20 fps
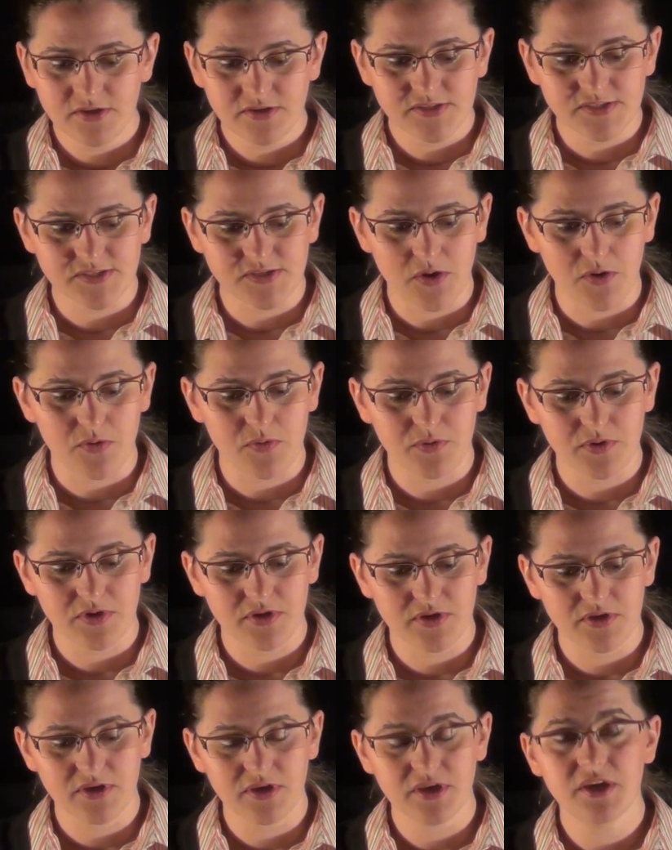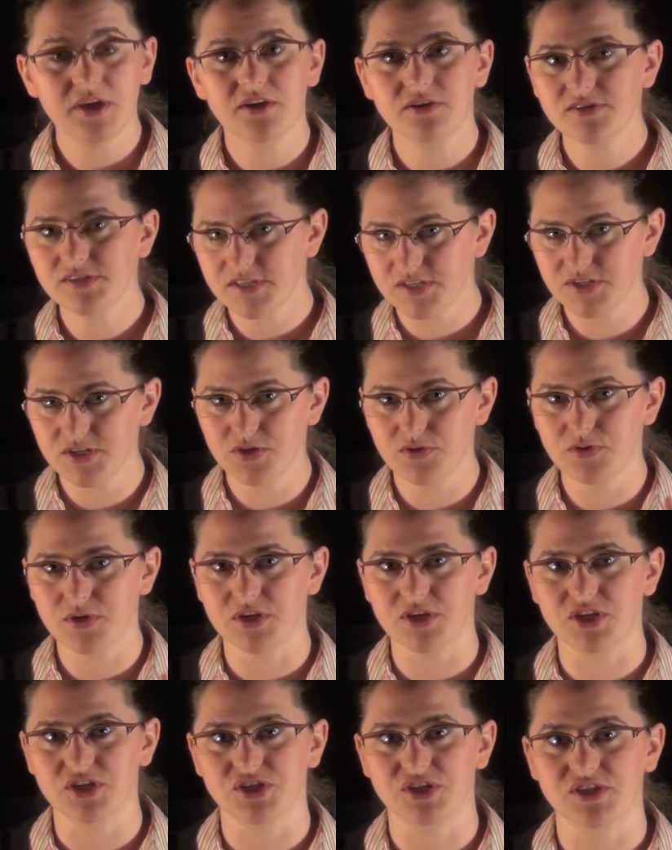So here's the two
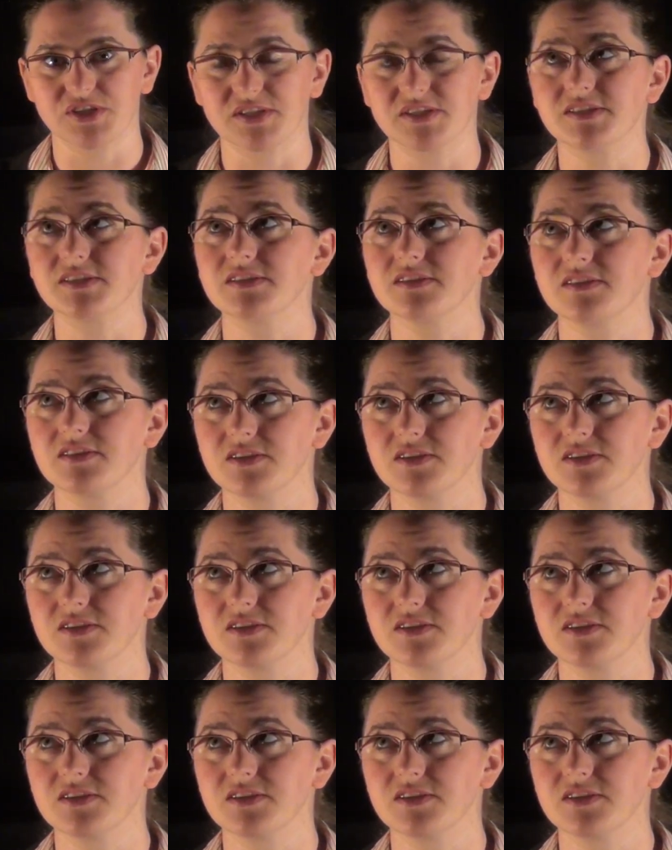conditions